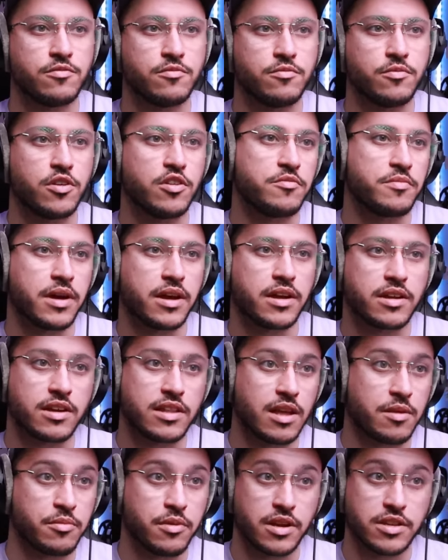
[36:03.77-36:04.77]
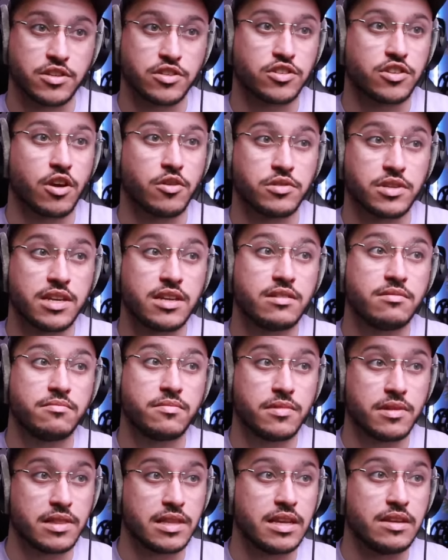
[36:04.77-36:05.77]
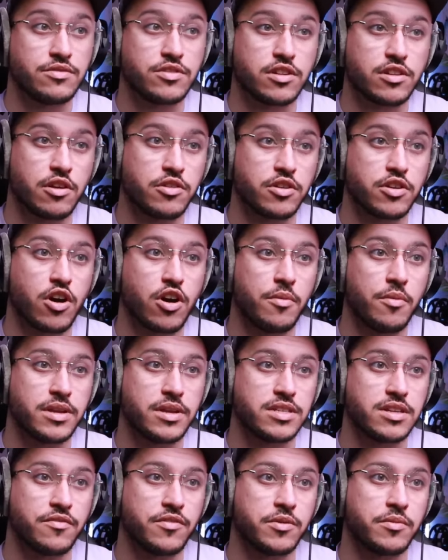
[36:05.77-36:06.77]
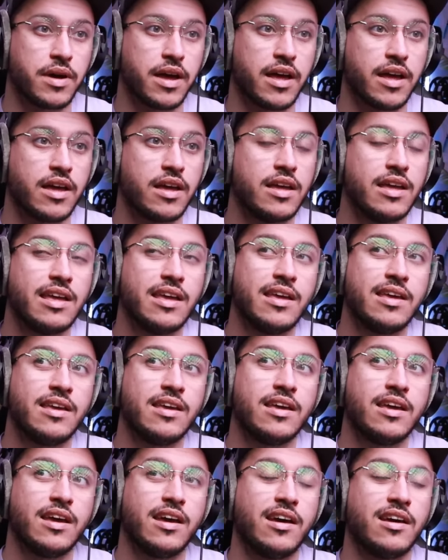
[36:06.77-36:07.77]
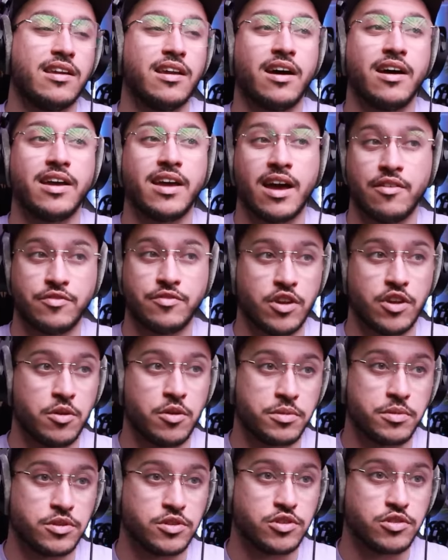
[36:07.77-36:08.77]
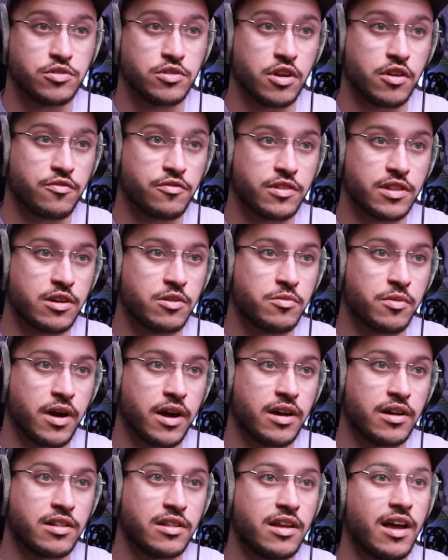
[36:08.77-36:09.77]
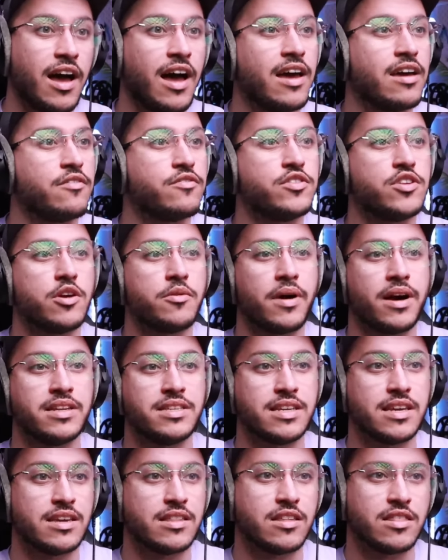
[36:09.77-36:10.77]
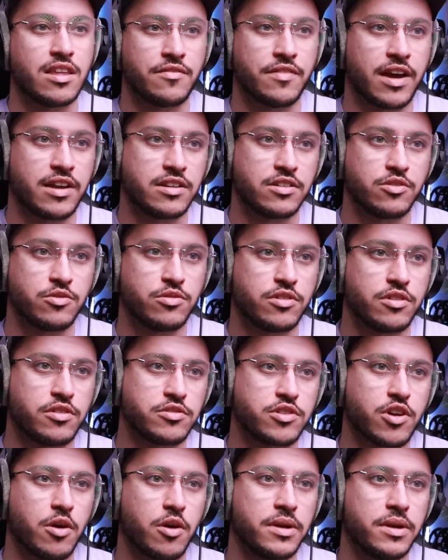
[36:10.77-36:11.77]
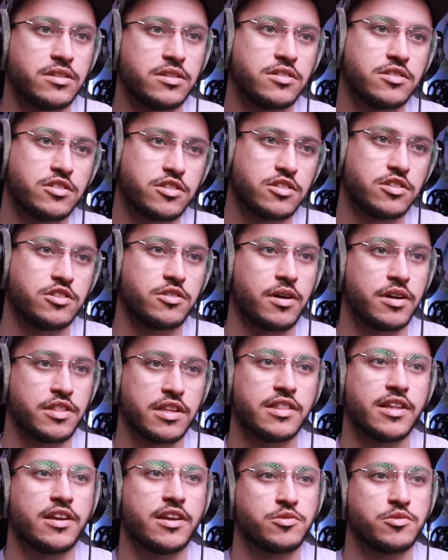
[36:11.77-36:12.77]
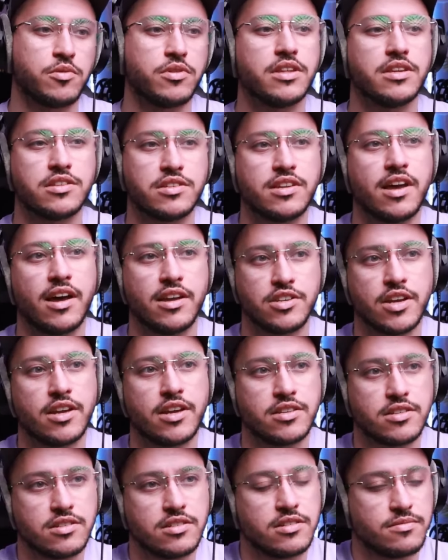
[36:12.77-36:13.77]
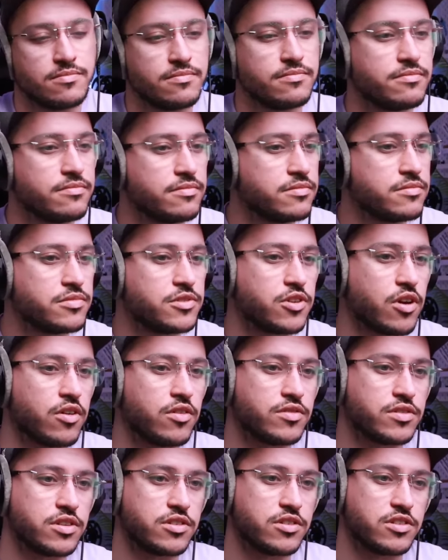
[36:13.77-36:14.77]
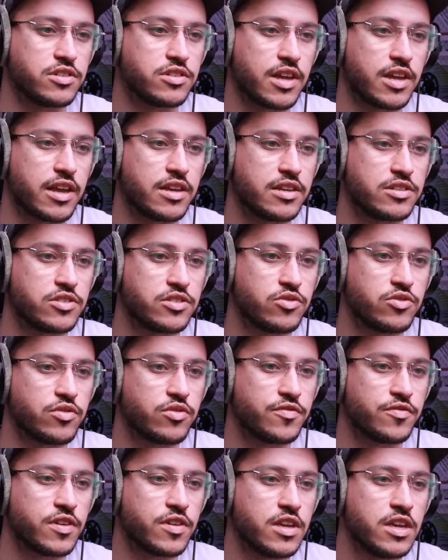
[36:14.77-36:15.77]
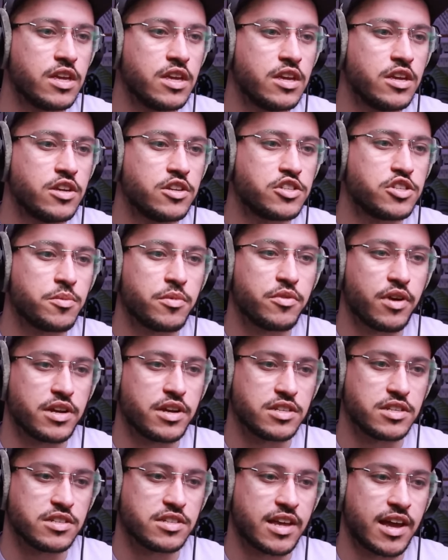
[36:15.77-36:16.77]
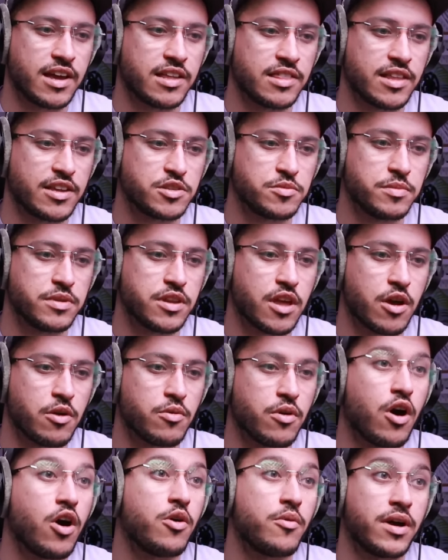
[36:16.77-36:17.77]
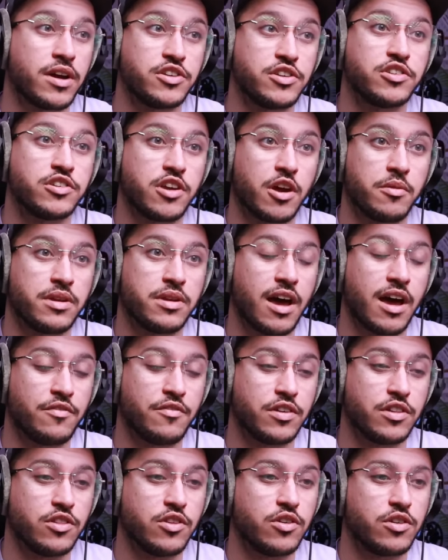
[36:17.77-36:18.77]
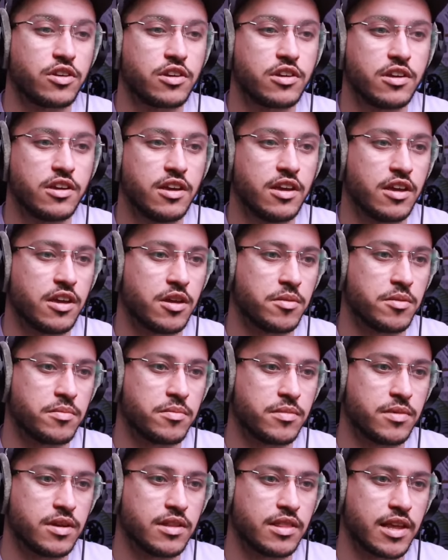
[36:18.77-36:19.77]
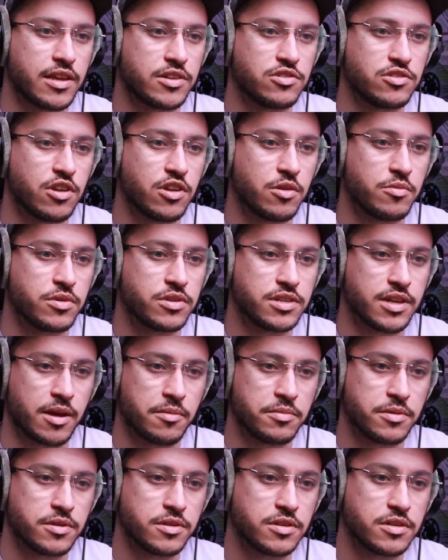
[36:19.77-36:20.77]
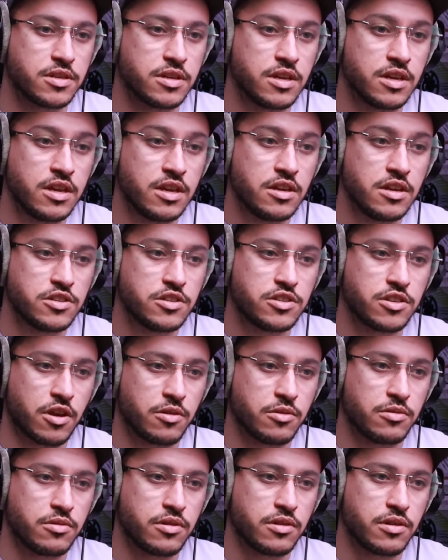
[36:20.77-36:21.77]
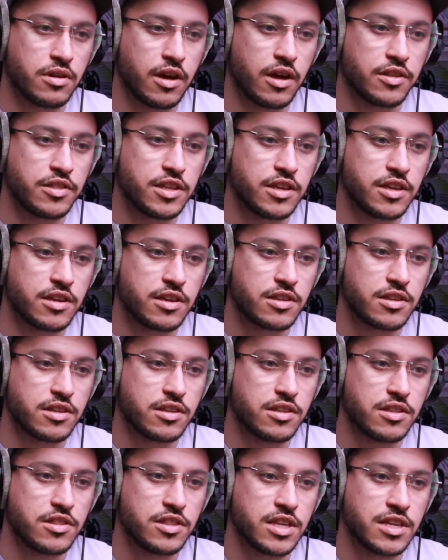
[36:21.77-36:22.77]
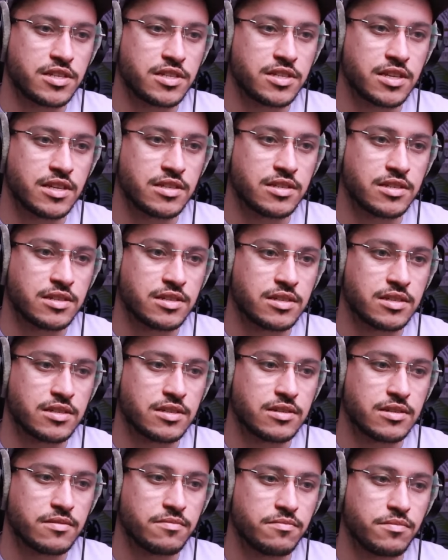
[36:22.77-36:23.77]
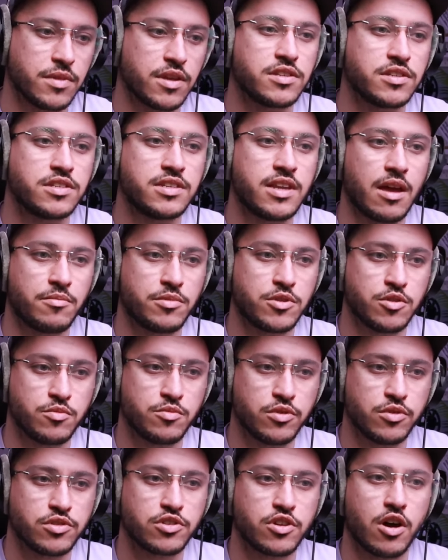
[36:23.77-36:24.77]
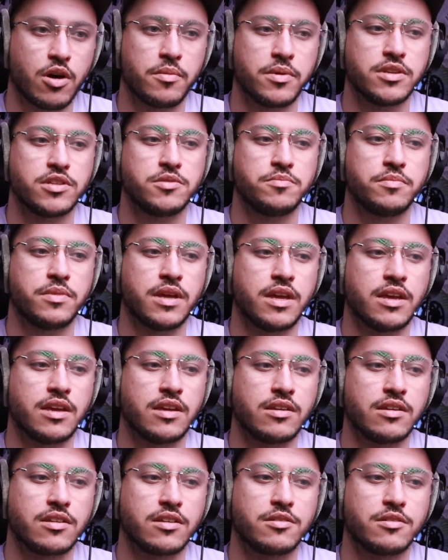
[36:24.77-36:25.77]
one of my collaborators goes in, leaves a load of comments everywhere, and I haven't opened Studio for a little while, I have no idea that they've added all those comments. Yeah. So I think that's what this digest solves, as you say. It sort of summarizes that and lets me know, I should go and have a look, and lets you know what's happened. So I think this is a step towards comments being